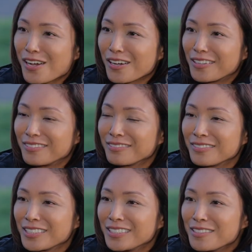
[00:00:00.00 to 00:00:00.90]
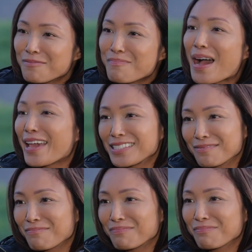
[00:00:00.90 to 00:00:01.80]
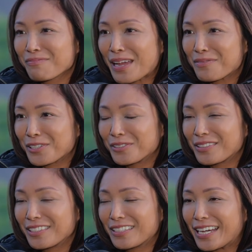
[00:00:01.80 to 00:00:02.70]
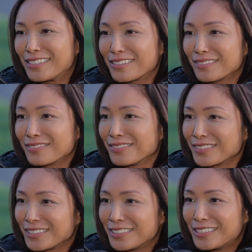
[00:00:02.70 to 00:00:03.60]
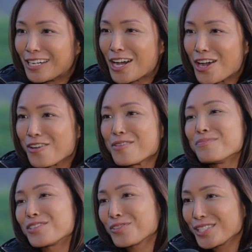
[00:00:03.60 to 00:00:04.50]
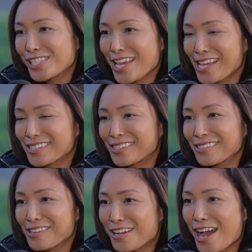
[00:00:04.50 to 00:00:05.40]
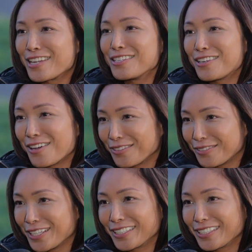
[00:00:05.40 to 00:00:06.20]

on my reel with you guys of, in between takes, a guy did all the work.